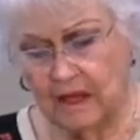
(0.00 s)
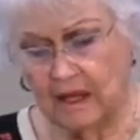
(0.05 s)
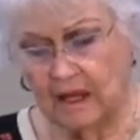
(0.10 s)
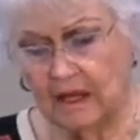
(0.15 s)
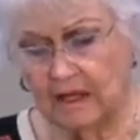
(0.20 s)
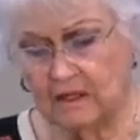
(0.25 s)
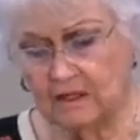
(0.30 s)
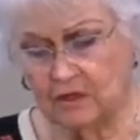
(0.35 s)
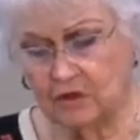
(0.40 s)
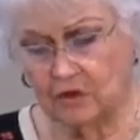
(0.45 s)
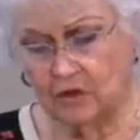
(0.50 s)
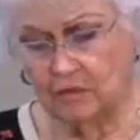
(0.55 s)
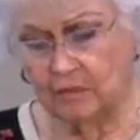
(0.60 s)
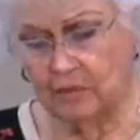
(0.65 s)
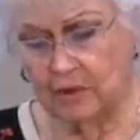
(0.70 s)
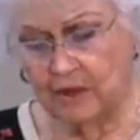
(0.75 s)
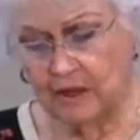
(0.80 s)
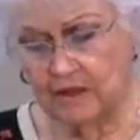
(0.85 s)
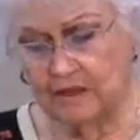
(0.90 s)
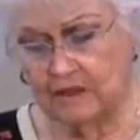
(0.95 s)
Exhort
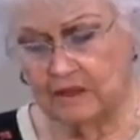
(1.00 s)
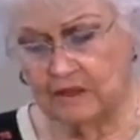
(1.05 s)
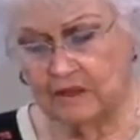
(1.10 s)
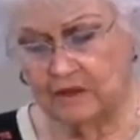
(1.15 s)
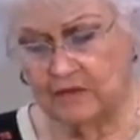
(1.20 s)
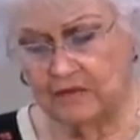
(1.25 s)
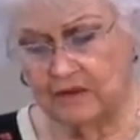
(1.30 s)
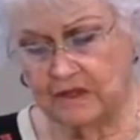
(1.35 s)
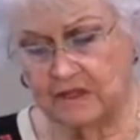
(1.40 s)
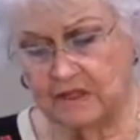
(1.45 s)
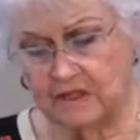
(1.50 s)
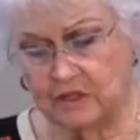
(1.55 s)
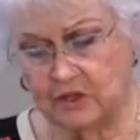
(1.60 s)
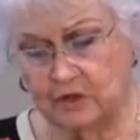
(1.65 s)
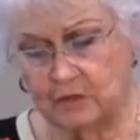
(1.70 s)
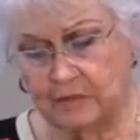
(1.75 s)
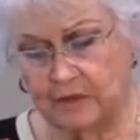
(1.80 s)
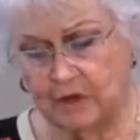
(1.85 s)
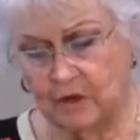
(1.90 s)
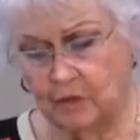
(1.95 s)
bondservants
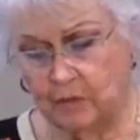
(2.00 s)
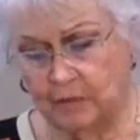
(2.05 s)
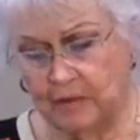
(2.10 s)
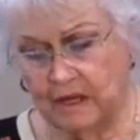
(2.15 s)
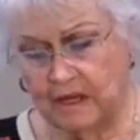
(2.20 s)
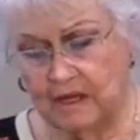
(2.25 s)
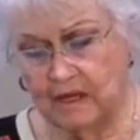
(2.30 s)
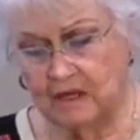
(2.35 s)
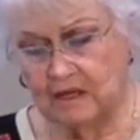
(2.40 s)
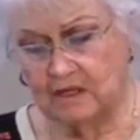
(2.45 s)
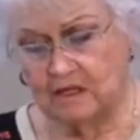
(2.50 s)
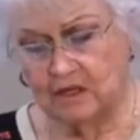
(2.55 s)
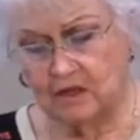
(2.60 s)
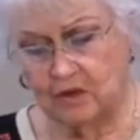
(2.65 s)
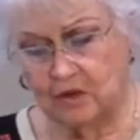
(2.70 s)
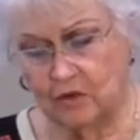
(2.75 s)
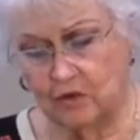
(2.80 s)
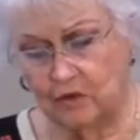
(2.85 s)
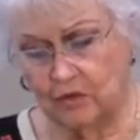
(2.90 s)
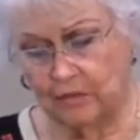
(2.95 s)
to be obedient to
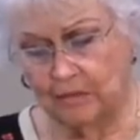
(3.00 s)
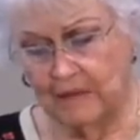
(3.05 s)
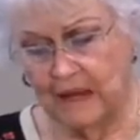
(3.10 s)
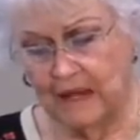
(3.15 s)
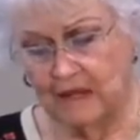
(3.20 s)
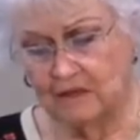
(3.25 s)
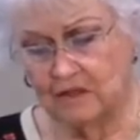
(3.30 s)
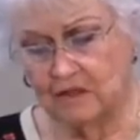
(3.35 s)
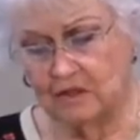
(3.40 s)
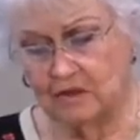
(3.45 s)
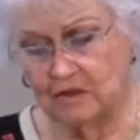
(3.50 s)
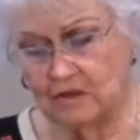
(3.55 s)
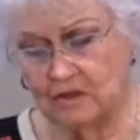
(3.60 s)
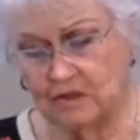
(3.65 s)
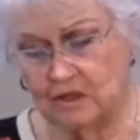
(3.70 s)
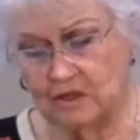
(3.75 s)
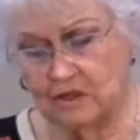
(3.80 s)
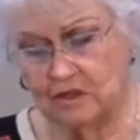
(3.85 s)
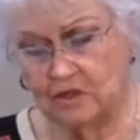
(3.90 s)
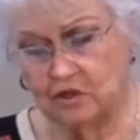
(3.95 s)
their own
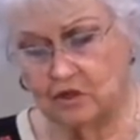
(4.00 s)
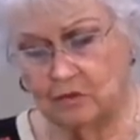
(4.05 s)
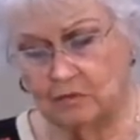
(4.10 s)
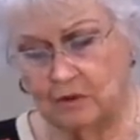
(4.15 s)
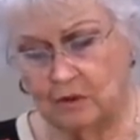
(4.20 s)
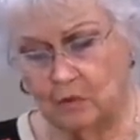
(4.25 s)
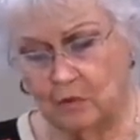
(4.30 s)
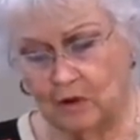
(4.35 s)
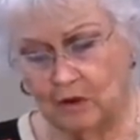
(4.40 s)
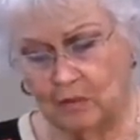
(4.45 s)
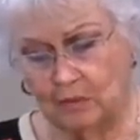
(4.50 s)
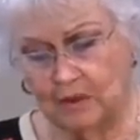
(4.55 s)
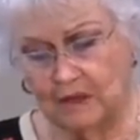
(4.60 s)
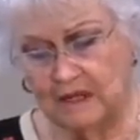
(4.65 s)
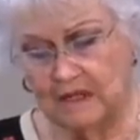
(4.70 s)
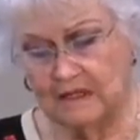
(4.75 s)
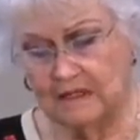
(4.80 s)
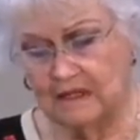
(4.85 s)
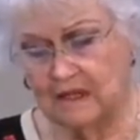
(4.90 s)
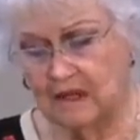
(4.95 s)
masters, to be
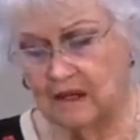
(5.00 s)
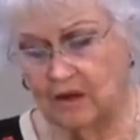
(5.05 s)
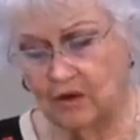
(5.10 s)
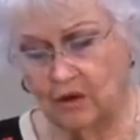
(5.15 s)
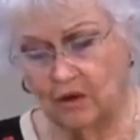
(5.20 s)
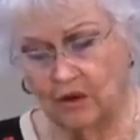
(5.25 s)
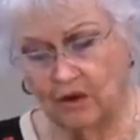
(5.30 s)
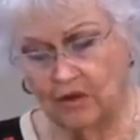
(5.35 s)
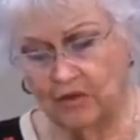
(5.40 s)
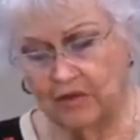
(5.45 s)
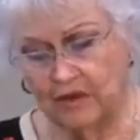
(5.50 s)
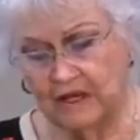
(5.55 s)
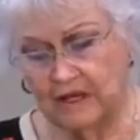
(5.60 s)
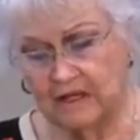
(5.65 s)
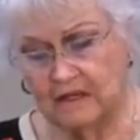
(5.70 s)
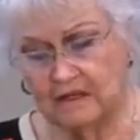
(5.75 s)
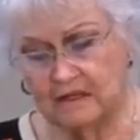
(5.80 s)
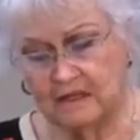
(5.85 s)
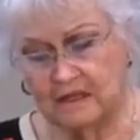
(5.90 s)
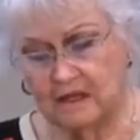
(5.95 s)
well-pleasing in all
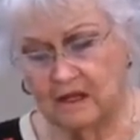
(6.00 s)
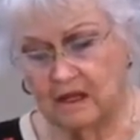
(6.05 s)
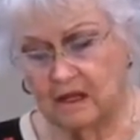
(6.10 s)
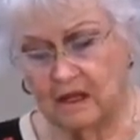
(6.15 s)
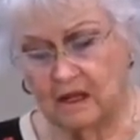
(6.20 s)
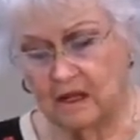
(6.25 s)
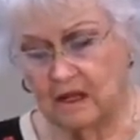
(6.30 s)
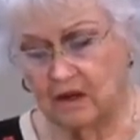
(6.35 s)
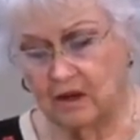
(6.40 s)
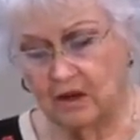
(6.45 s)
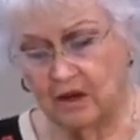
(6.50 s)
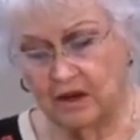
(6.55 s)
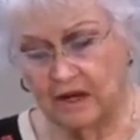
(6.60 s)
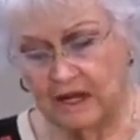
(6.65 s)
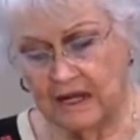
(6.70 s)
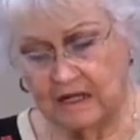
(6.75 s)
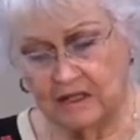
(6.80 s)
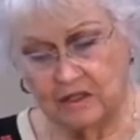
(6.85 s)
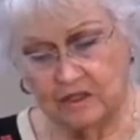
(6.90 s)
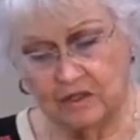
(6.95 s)
things, not
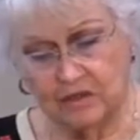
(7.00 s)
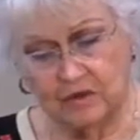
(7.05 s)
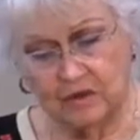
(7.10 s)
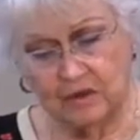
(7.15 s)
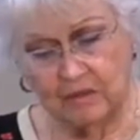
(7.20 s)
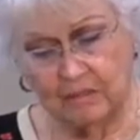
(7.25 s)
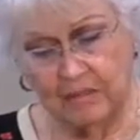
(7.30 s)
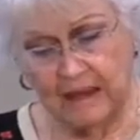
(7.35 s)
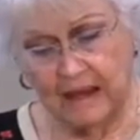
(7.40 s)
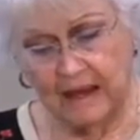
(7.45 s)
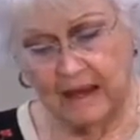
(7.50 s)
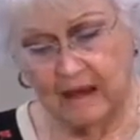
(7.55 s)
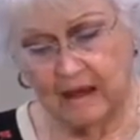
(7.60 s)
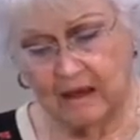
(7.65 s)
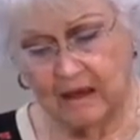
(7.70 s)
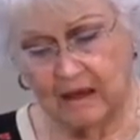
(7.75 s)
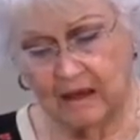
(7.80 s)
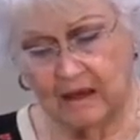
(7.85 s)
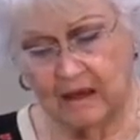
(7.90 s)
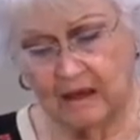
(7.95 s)
answering back,
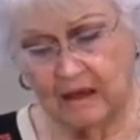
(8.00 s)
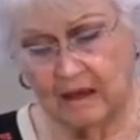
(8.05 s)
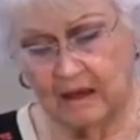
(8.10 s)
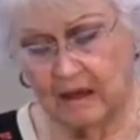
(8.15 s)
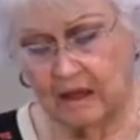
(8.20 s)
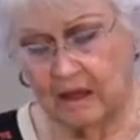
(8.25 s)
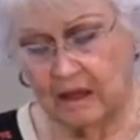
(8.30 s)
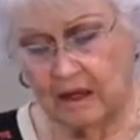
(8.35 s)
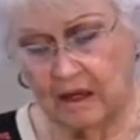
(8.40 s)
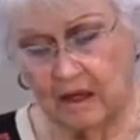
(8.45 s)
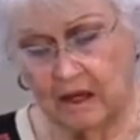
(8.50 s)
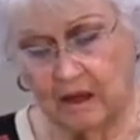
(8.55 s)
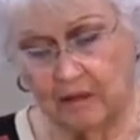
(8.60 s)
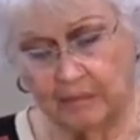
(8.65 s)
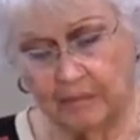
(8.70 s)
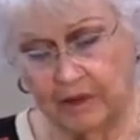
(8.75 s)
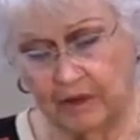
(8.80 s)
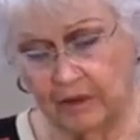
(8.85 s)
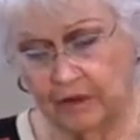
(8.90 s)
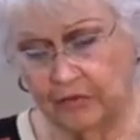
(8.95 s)

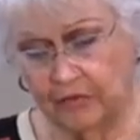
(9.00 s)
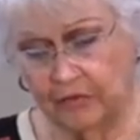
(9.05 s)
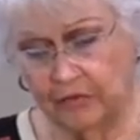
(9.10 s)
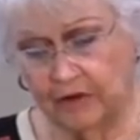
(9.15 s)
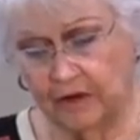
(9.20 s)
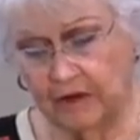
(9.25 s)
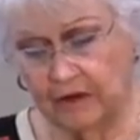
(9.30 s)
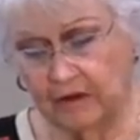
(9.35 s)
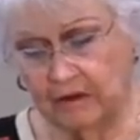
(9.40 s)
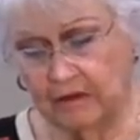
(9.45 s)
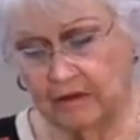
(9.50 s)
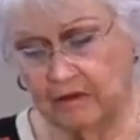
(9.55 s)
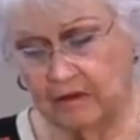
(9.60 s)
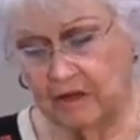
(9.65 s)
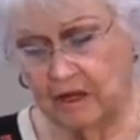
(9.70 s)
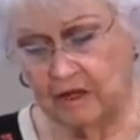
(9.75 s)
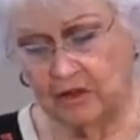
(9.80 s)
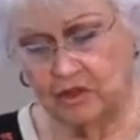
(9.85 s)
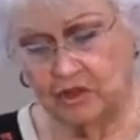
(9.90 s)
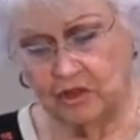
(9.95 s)
not pilfering,
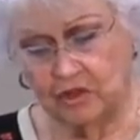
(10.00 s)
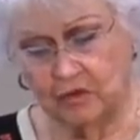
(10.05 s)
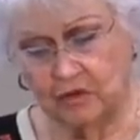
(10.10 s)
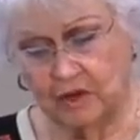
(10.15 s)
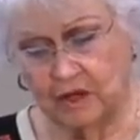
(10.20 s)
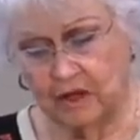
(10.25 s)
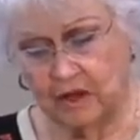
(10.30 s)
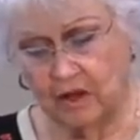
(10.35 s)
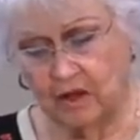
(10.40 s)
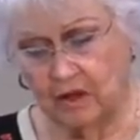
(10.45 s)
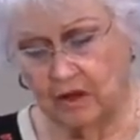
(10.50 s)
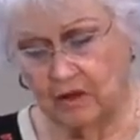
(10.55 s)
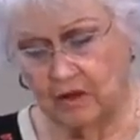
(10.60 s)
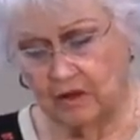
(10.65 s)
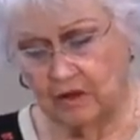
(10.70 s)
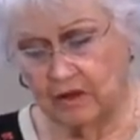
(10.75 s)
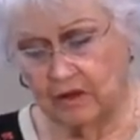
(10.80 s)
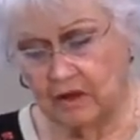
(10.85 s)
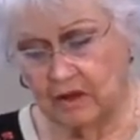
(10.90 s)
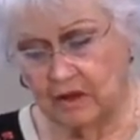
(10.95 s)
but showing all